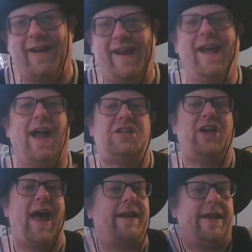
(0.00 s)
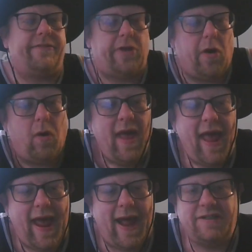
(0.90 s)
He got jacked. And so
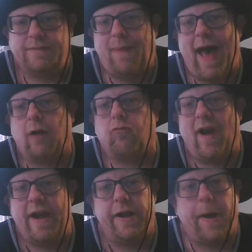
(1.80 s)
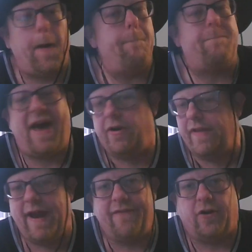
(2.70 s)
Edge is back, ready to go, better
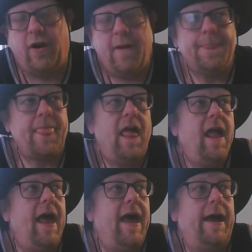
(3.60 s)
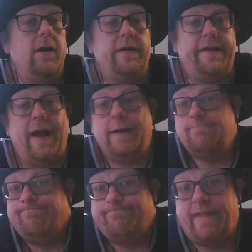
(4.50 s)
than ever. And,
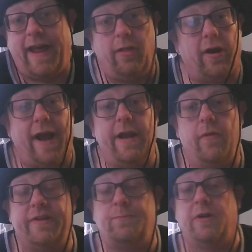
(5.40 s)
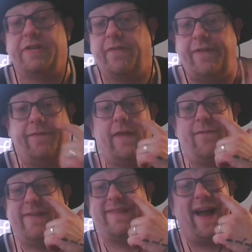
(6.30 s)
hey, look, I know he's pushing 50 if
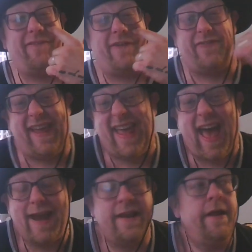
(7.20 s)
he's not 50 yet.